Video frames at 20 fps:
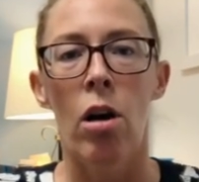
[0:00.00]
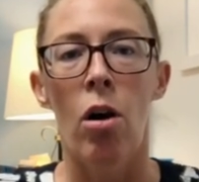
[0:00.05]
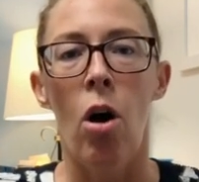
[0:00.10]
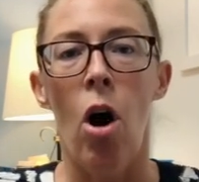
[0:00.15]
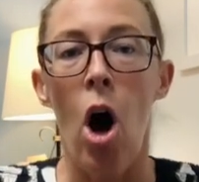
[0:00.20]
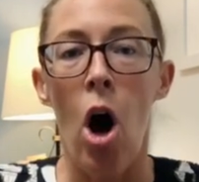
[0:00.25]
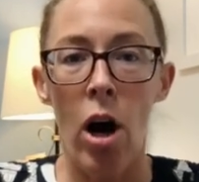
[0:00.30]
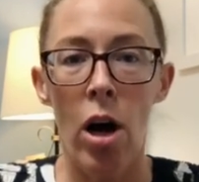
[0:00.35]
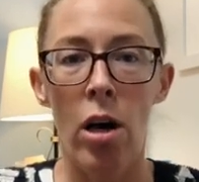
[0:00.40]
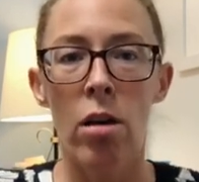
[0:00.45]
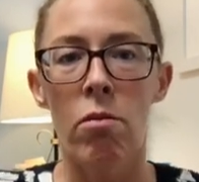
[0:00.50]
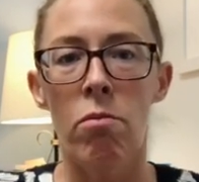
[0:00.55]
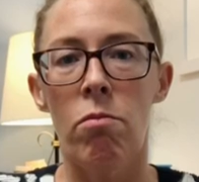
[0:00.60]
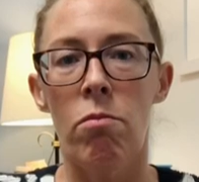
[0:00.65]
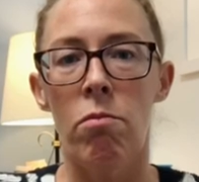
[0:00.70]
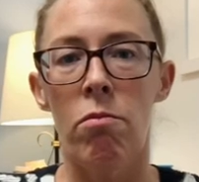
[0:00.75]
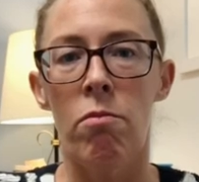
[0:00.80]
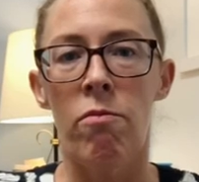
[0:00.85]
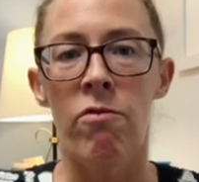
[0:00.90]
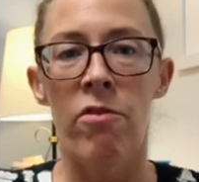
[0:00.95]
our
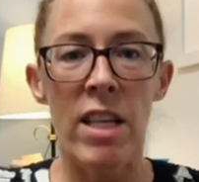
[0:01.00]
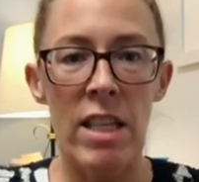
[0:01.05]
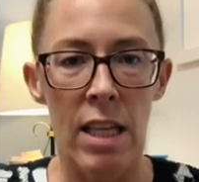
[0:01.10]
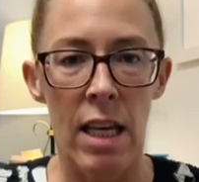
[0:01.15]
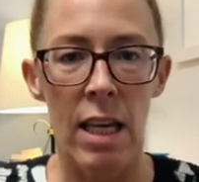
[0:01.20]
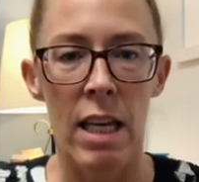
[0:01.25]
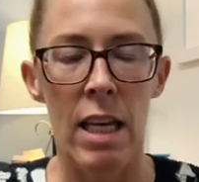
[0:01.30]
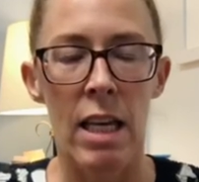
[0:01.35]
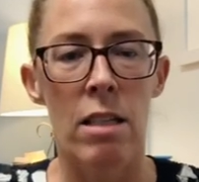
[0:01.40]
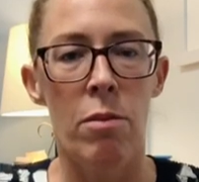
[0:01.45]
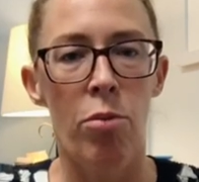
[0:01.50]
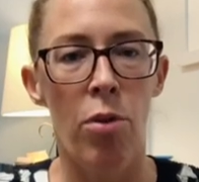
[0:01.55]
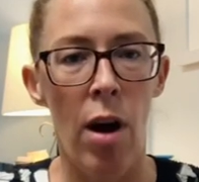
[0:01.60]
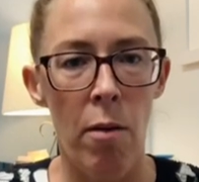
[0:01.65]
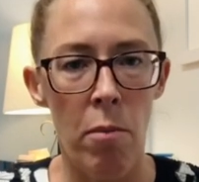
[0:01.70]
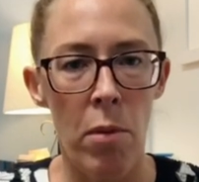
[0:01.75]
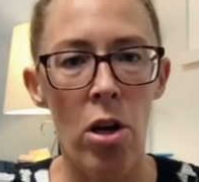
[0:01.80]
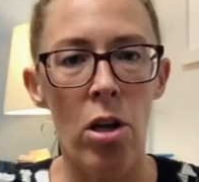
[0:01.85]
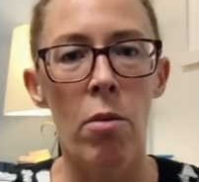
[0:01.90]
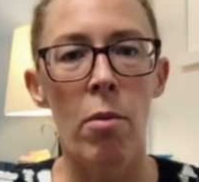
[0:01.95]
visit is
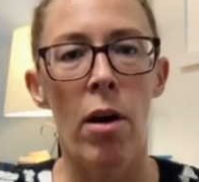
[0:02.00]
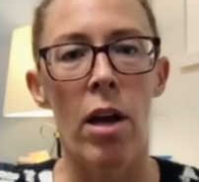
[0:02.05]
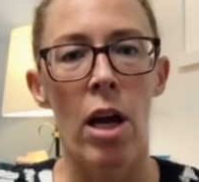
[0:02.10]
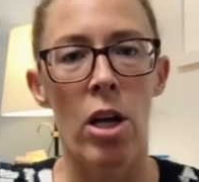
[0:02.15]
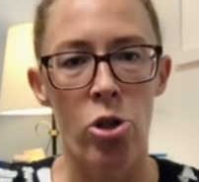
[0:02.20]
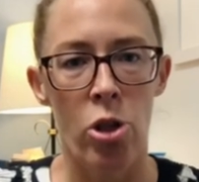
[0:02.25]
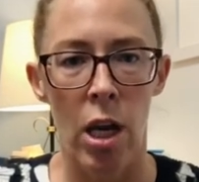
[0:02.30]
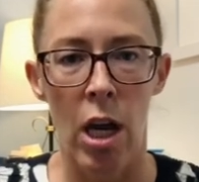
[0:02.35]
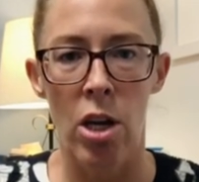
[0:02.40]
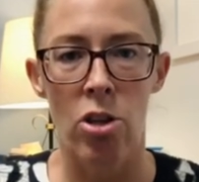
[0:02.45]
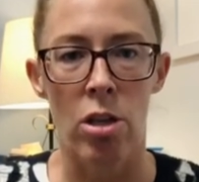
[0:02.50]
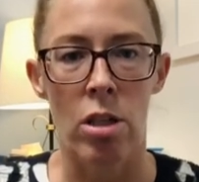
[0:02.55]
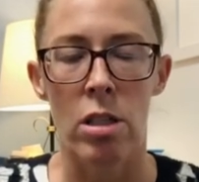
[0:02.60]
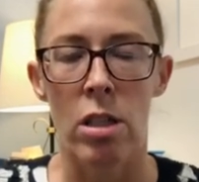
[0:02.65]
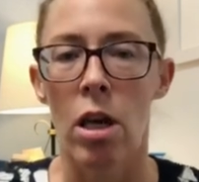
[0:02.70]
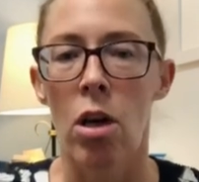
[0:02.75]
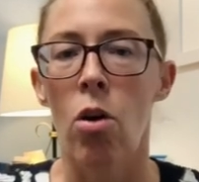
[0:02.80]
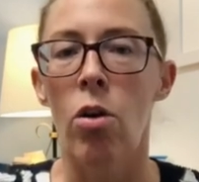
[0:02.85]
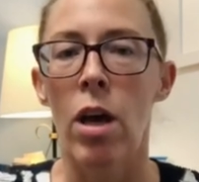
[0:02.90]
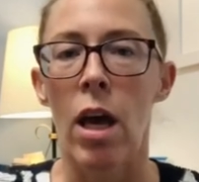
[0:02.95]
primarily about education,
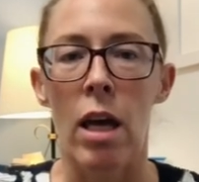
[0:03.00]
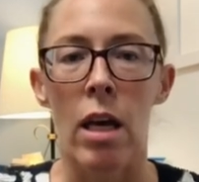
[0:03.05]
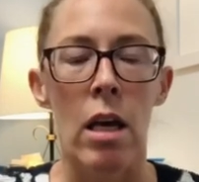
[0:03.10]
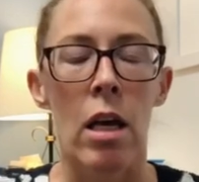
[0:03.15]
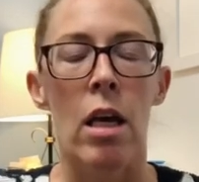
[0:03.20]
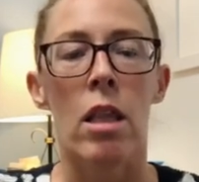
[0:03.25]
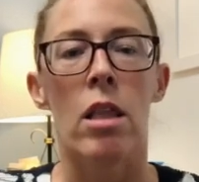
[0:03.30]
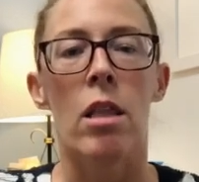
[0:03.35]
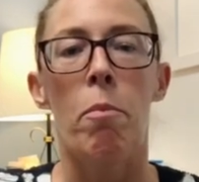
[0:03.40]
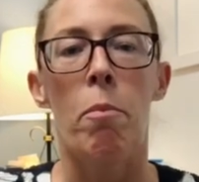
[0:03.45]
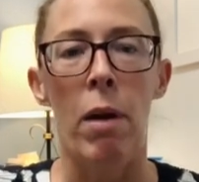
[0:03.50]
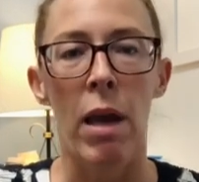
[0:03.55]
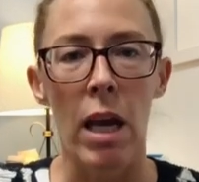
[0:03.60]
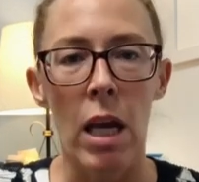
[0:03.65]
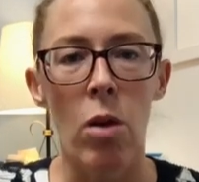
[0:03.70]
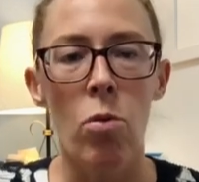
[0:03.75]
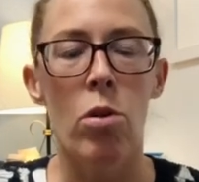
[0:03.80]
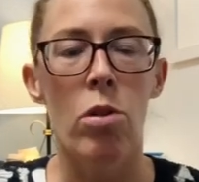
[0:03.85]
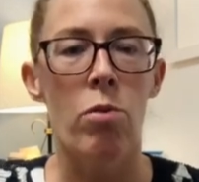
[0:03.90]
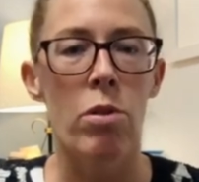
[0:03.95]
saying, okay, the
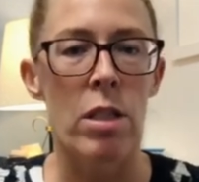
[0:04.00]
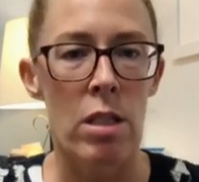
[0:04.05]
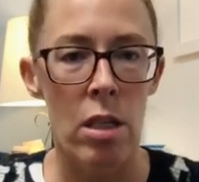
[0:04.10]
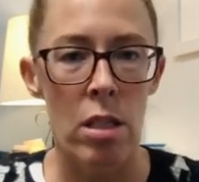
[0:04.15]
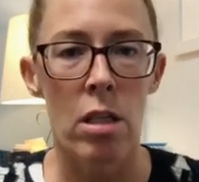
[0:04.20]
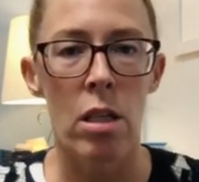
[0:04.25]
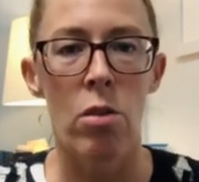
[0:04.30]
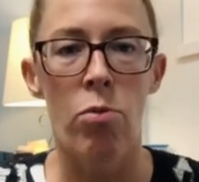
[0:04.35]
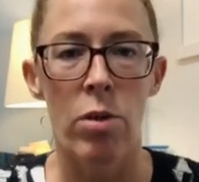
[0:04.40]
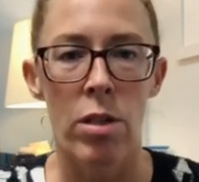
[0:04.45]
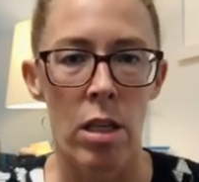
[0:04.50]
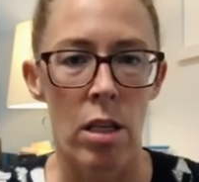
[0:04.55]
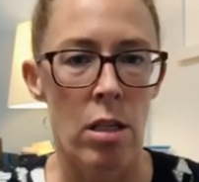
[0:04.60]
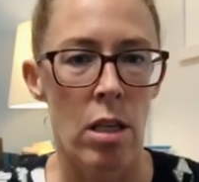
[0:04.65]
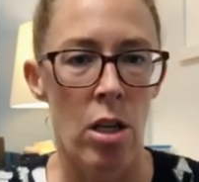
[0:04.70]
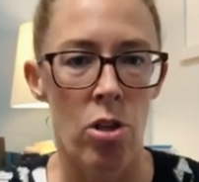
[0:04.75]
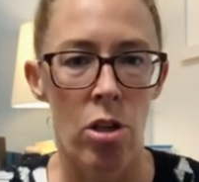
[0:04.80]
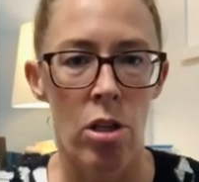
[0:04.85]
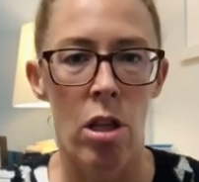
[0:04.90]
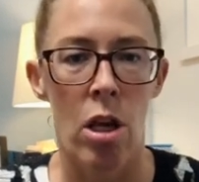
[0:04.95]
pain with resisted wrist
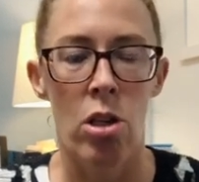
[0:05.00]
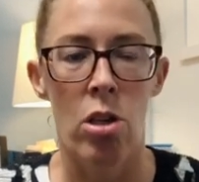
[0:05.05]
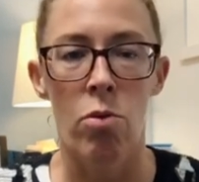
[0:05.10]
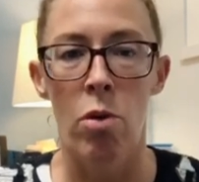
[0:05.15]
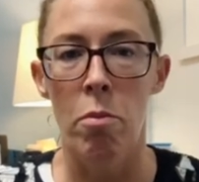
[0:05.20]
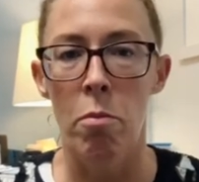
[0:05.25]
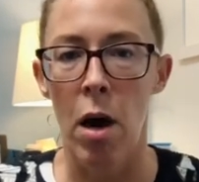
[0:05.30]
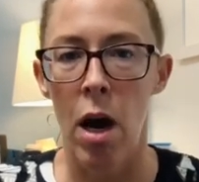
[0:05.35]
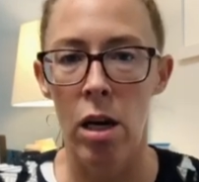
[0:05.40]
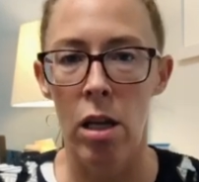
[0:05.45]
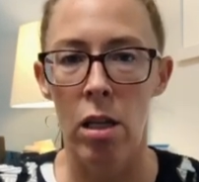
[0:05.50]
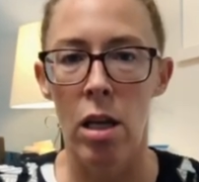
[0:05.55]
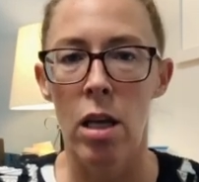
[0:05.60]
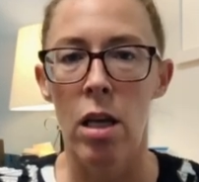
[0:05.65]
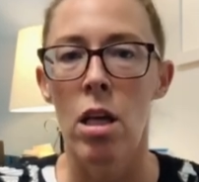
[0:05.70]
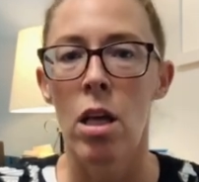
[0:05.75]
extension that you're remodeling